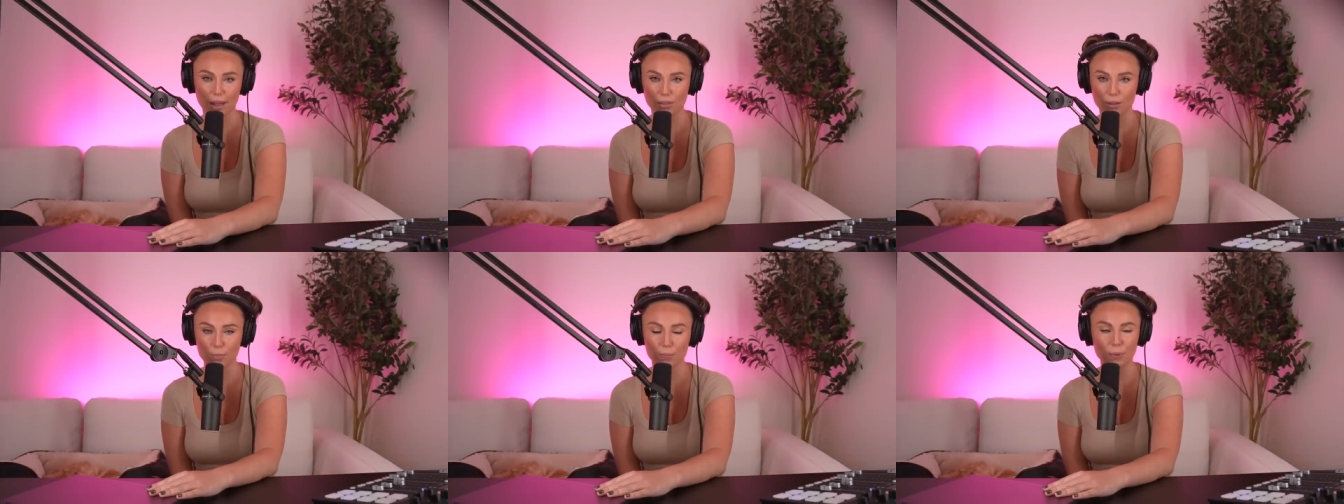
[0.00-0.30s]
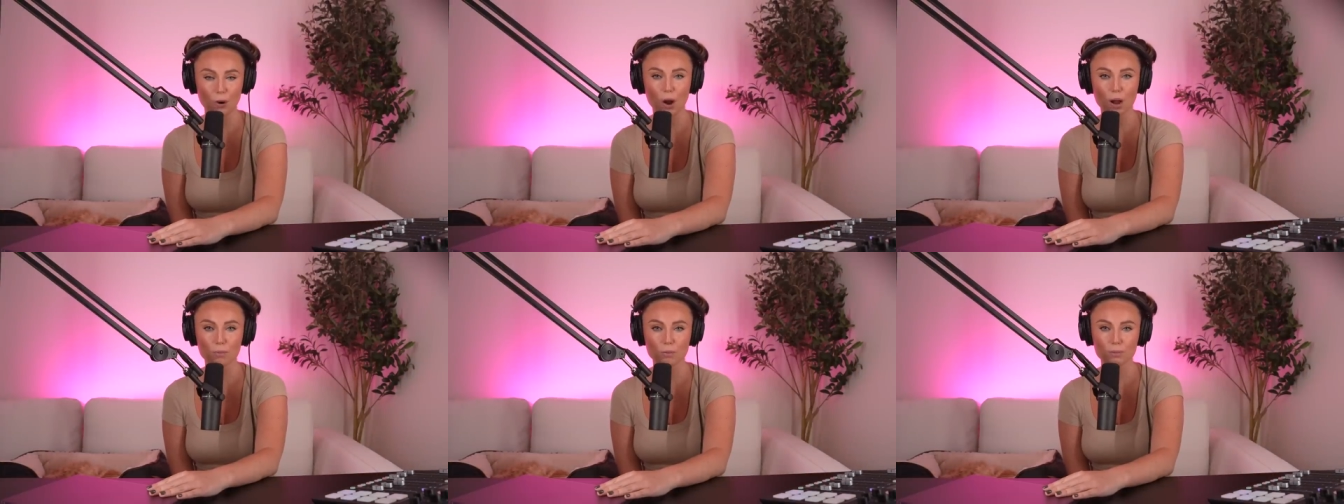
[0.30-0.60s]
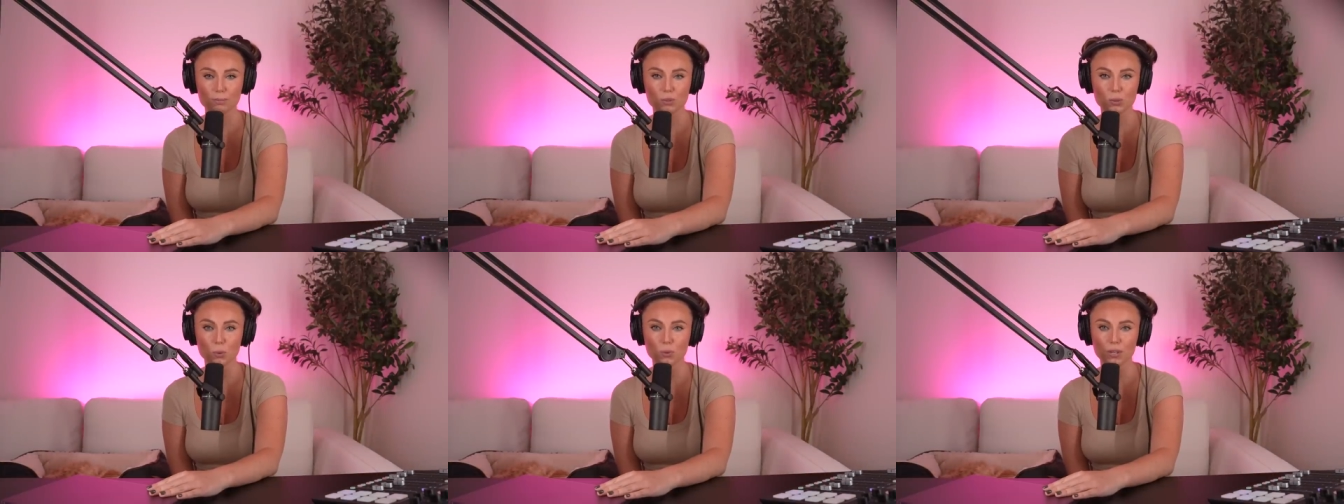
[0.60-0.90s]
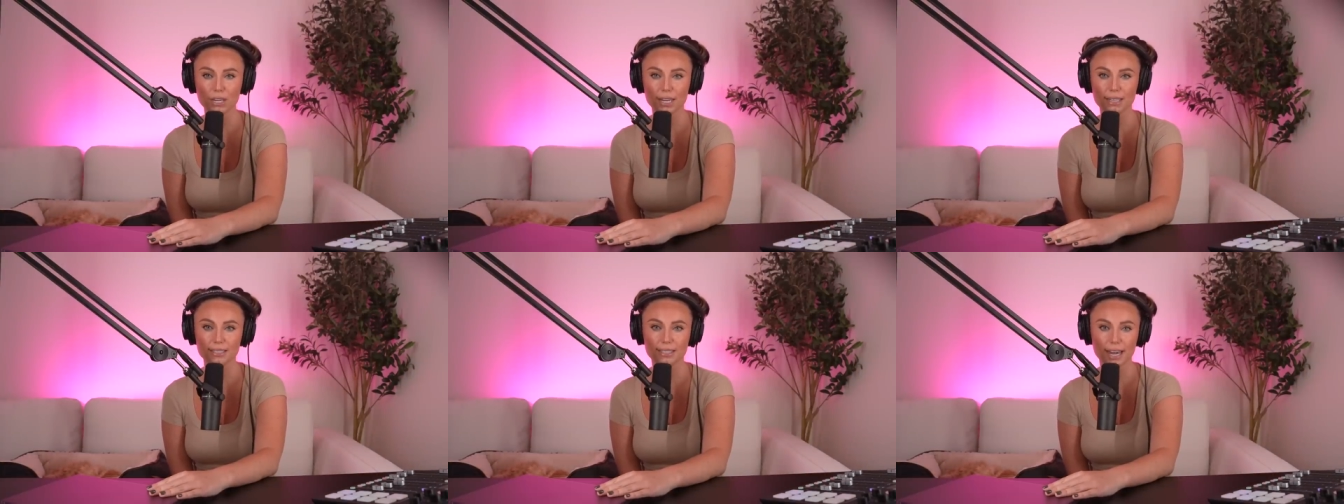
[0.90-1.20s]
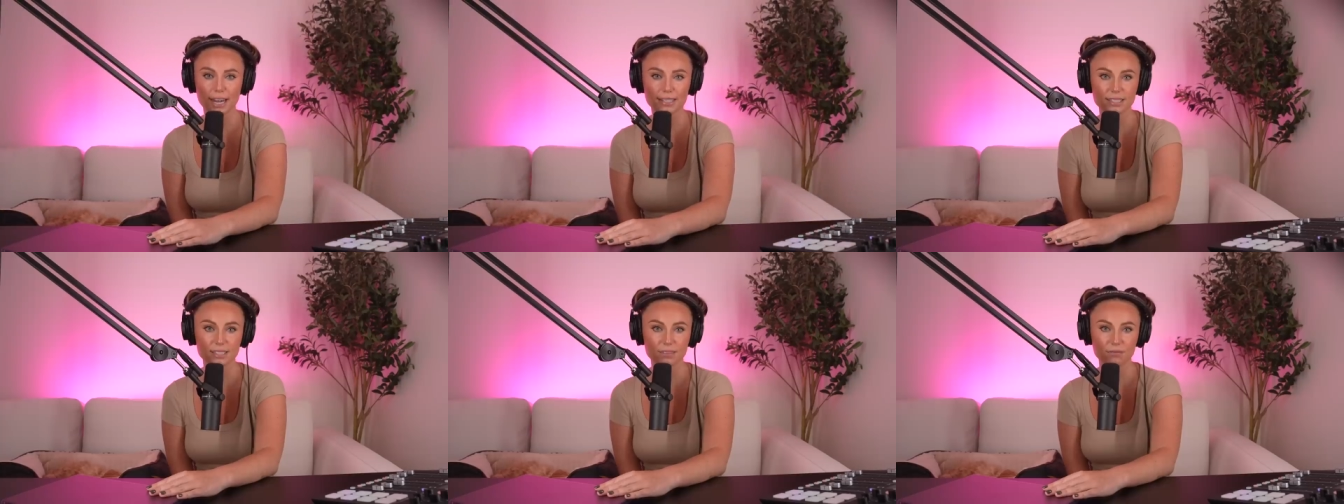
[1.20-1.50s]
and their problems only
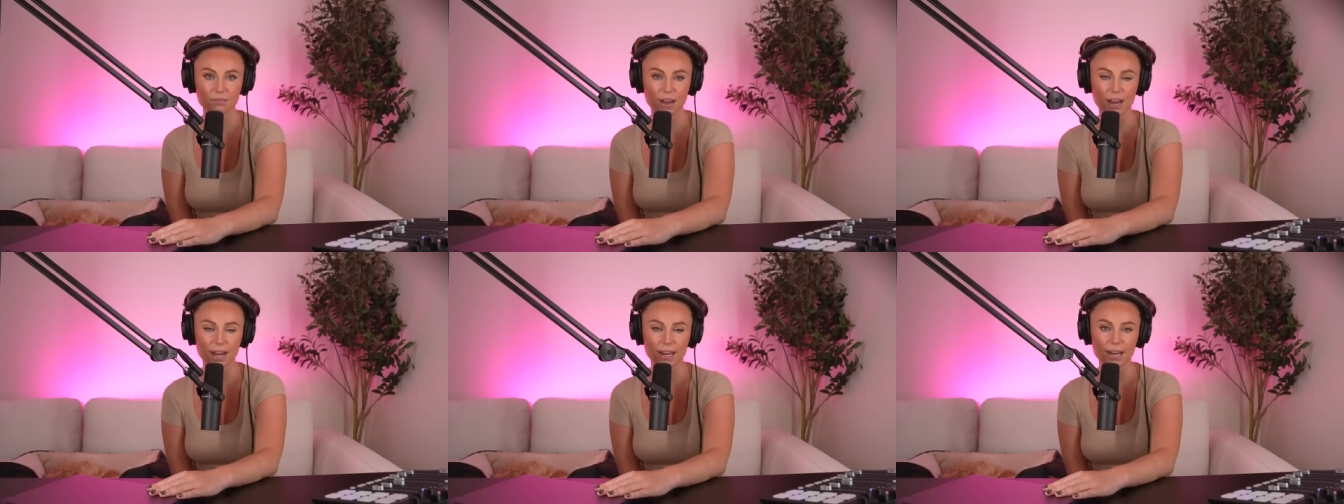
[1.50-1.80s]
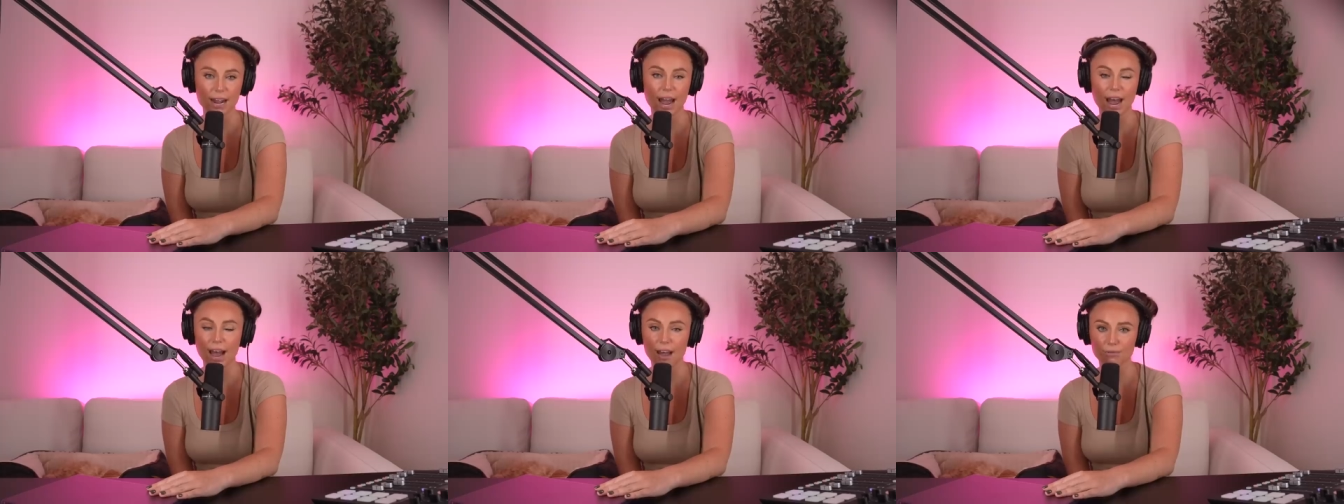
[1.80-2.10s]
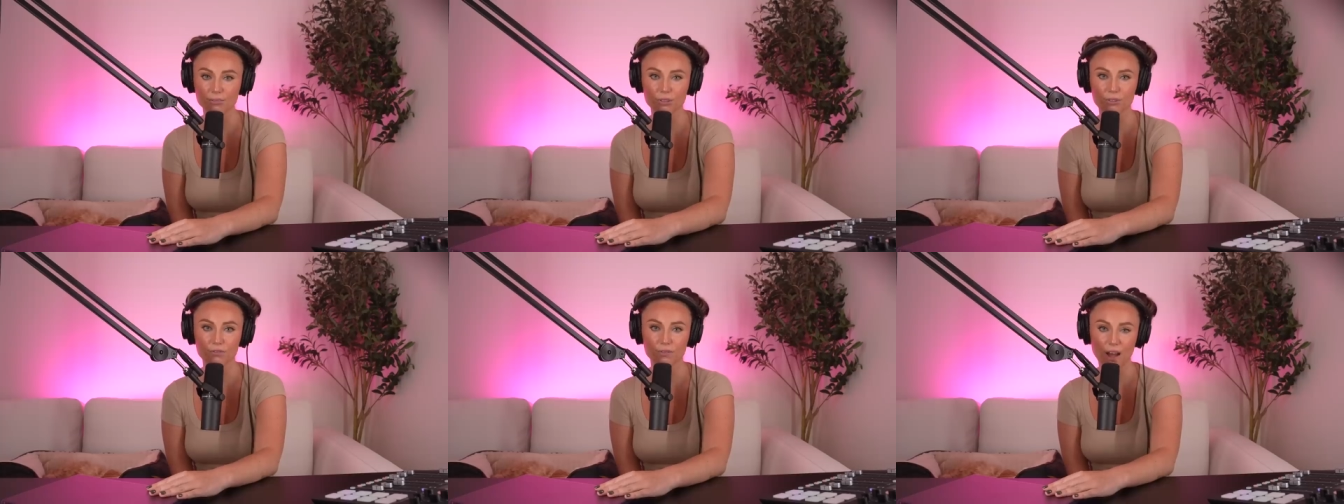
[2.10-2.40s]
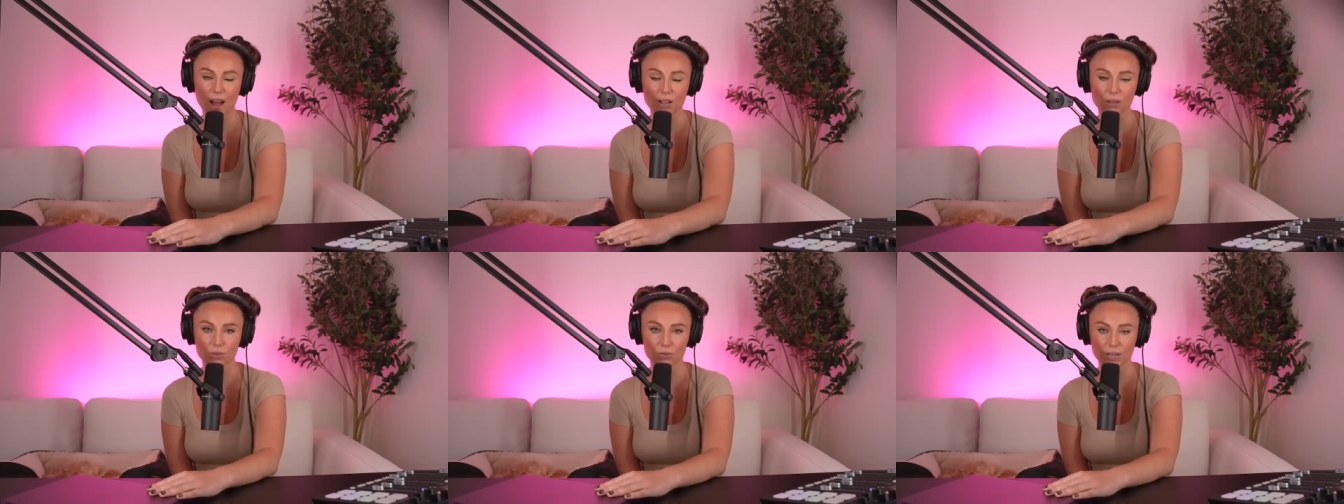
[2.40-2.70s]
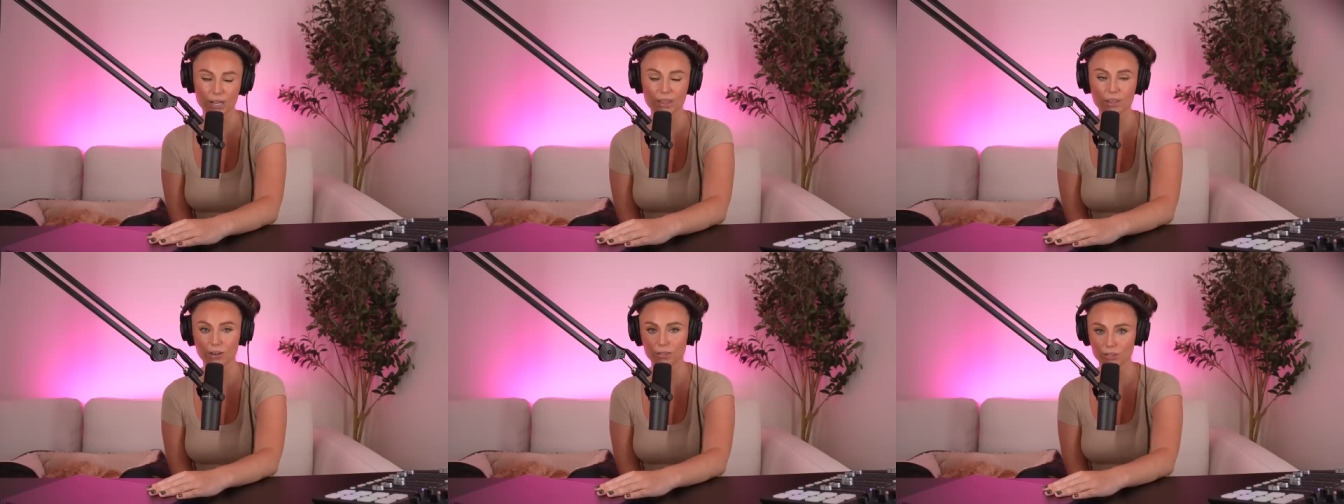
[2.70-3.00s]
intensified after
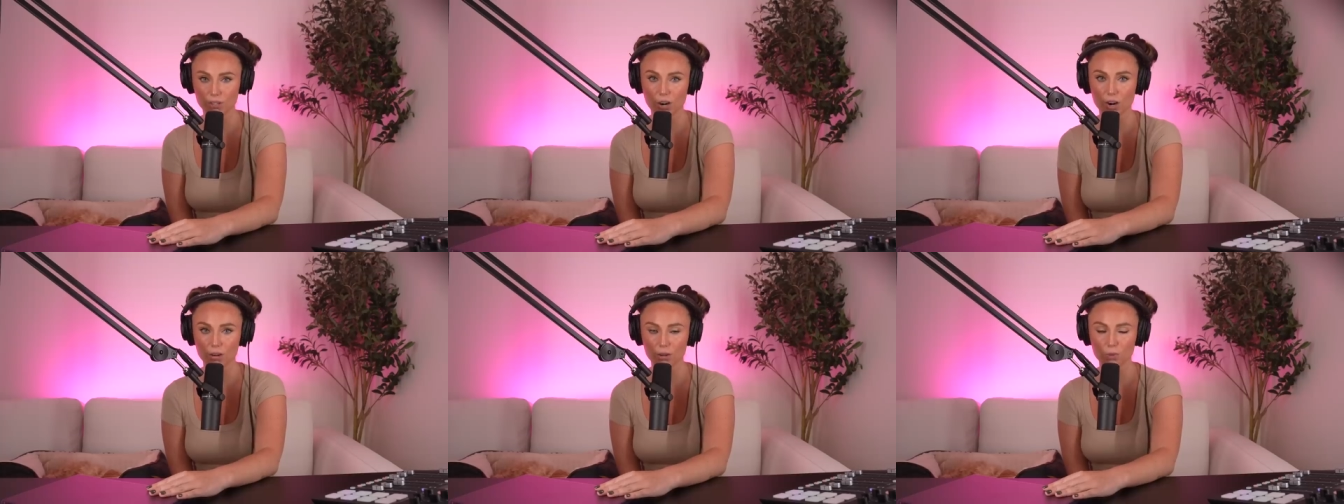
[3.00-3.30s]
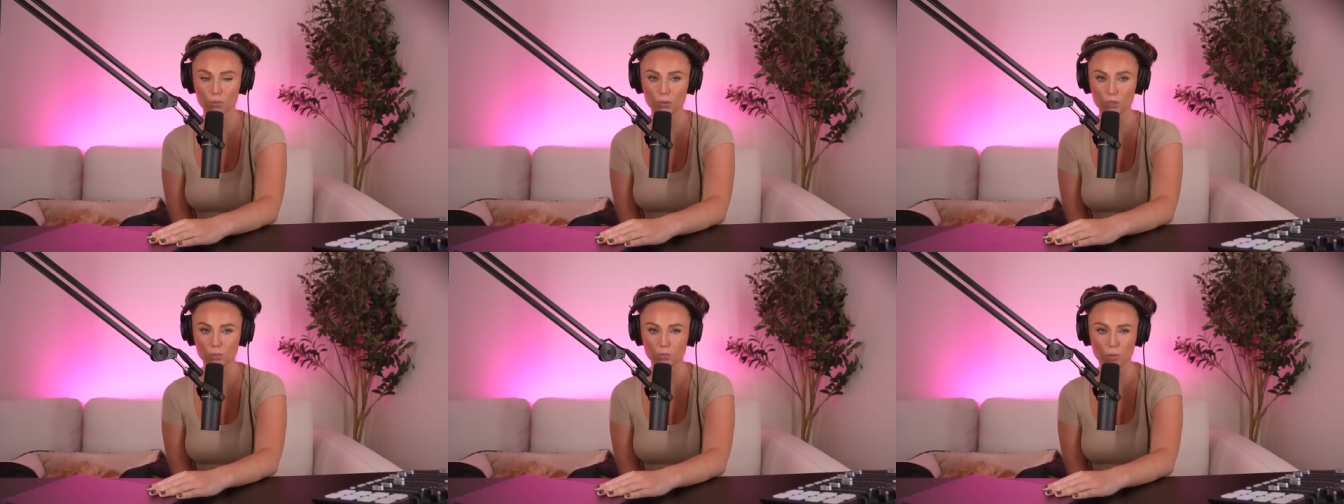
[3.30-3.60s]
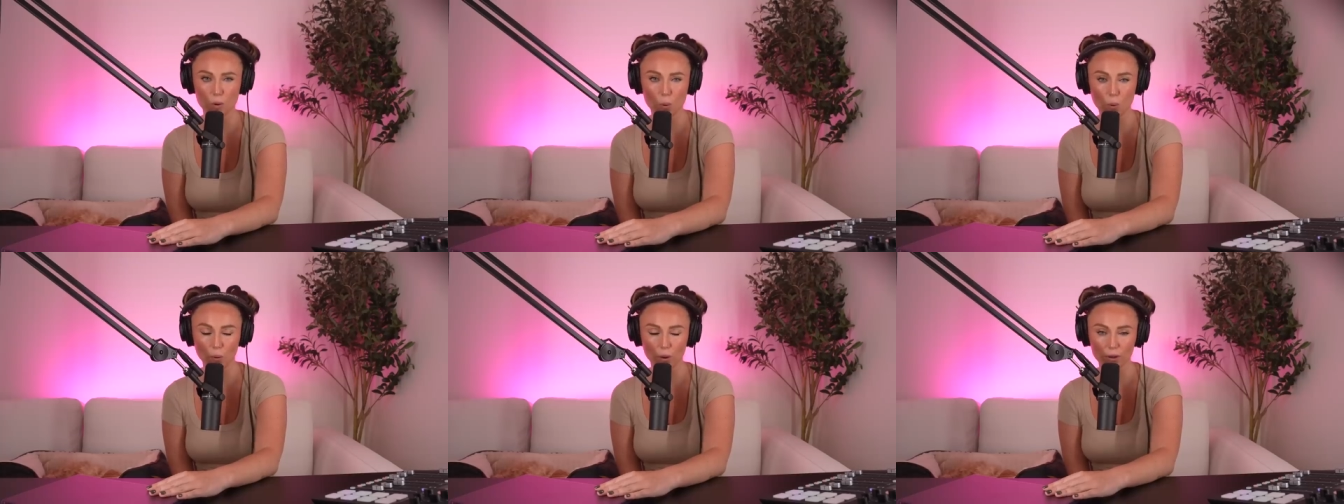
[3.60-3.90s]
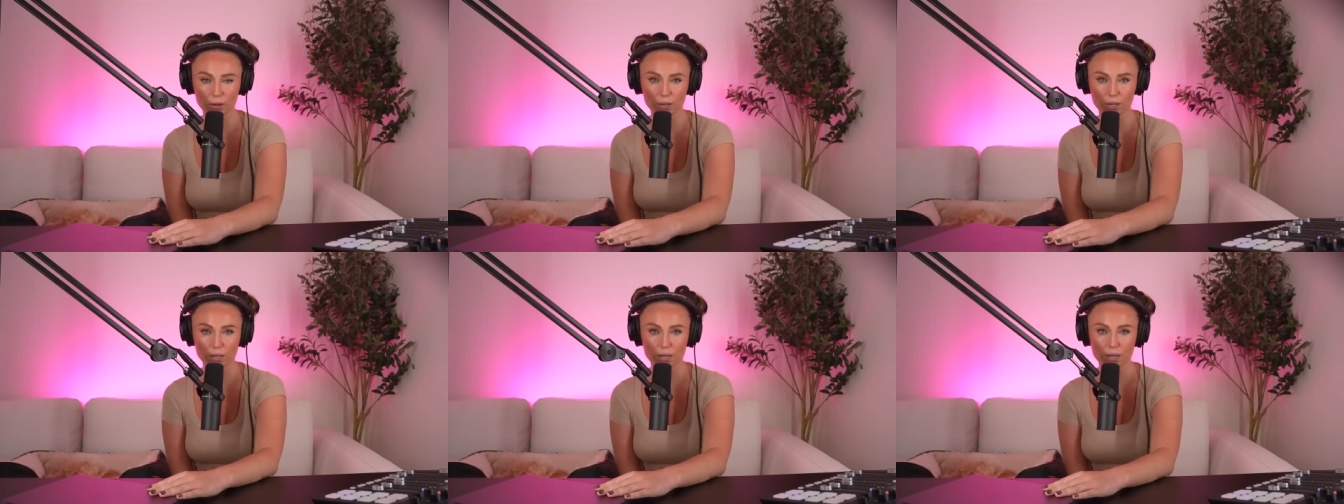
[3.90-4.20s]
Valiree, their daughter, was born.